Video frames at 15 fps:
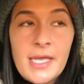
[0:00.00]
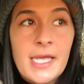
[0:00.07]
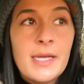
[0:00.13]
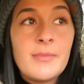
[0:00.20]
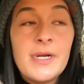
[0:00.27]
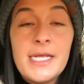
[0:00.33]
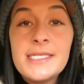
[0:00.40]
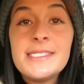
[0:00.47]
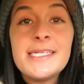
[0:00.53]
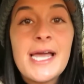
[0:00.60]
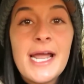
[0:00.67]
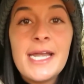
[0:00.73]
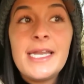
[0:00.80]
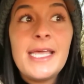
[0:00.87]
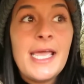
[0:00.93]
Like when it's
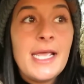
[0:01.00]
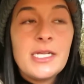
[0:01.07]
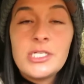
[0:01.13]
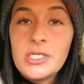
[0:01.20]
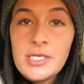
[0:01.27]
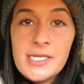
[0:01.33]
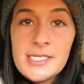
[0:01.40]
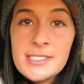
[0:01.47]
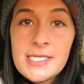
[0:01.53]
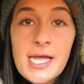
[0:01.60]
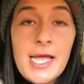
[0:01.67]
98 degrees,